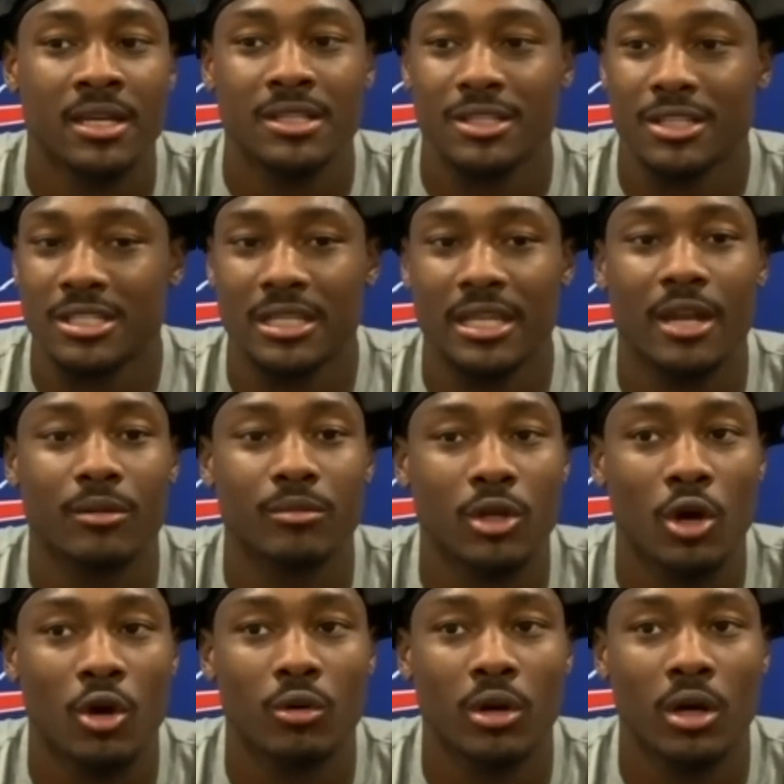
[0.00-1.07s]
just to let them
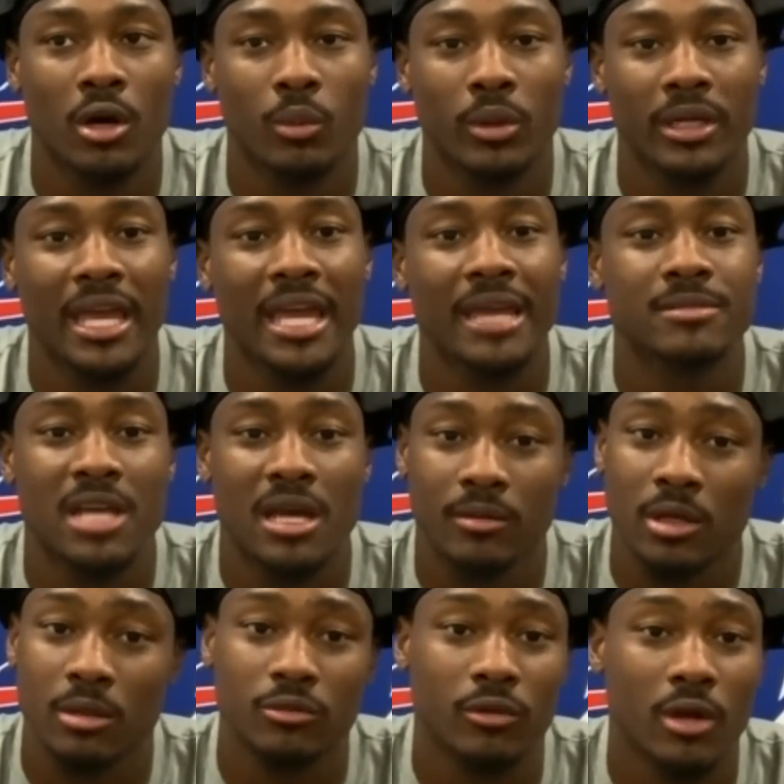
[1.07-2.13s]
know uh, when game time
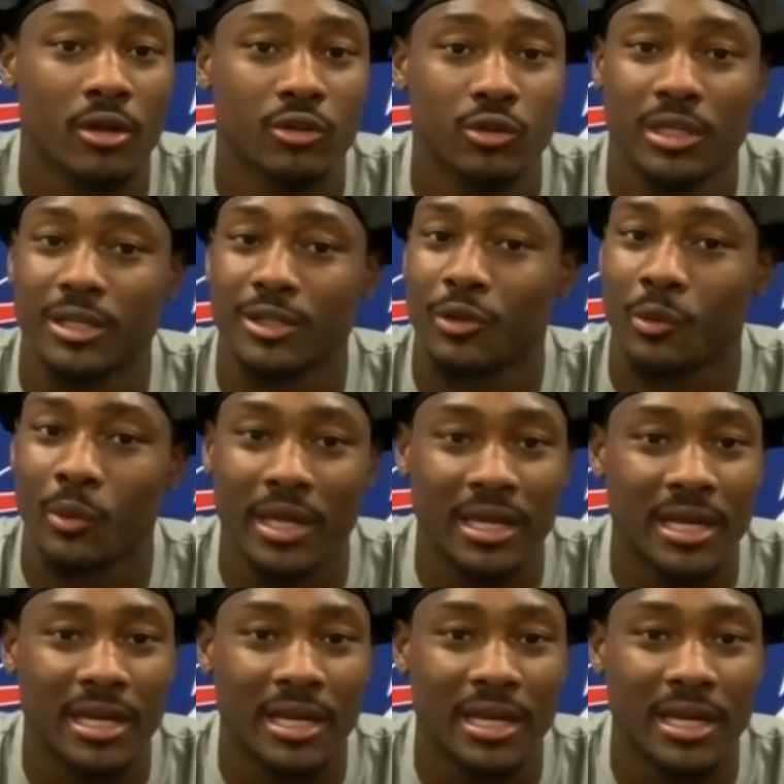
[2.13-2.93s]
come around, you get a three and